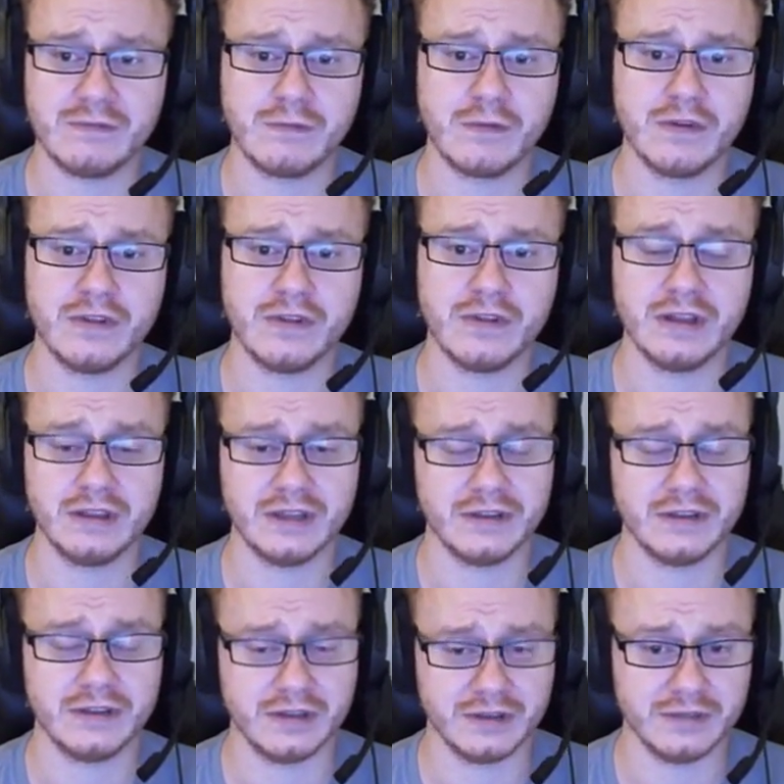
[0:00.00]
for the
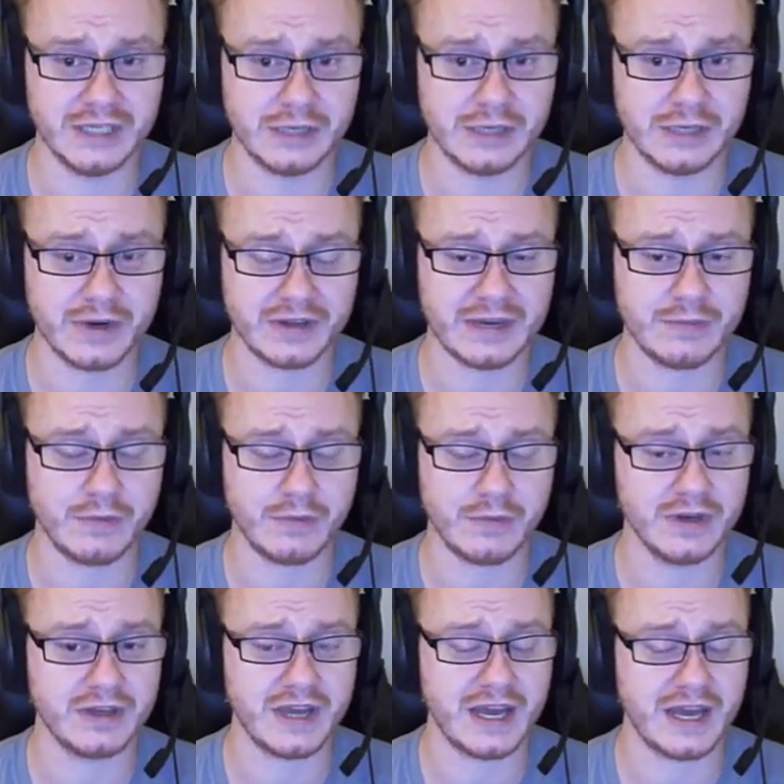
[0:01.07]
liquid at that
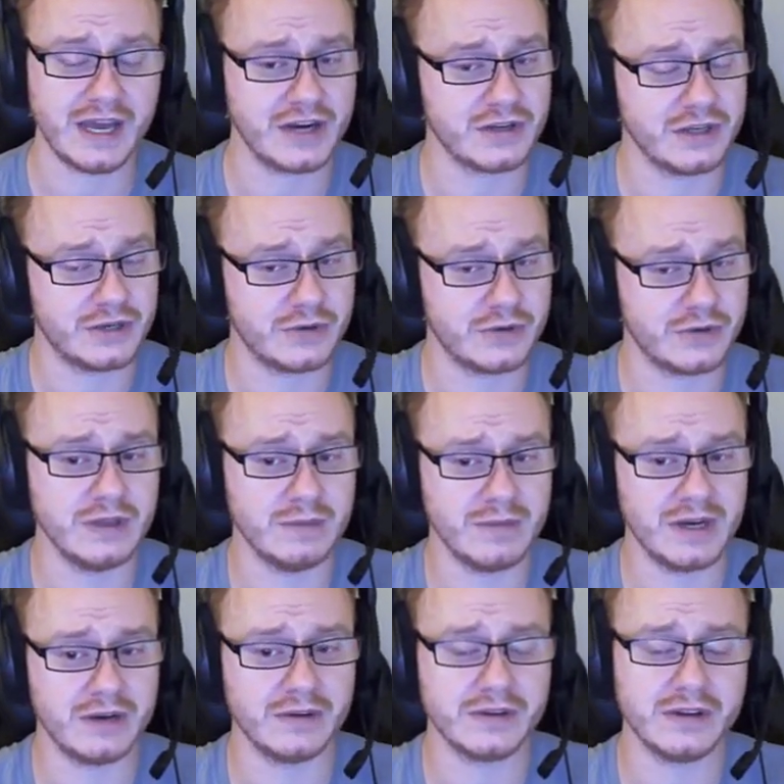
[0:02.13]
point to actually truly
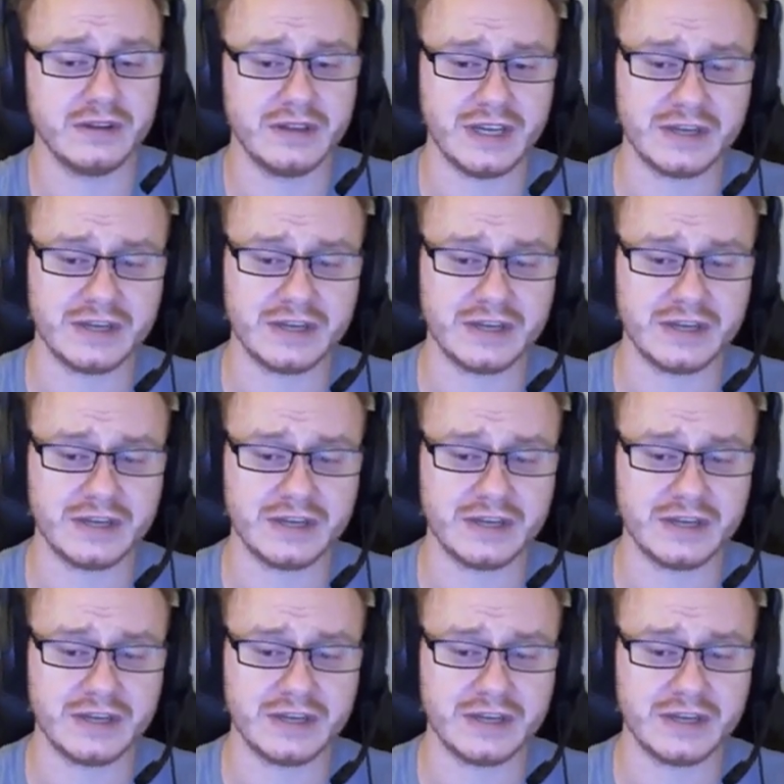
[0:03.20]
melt.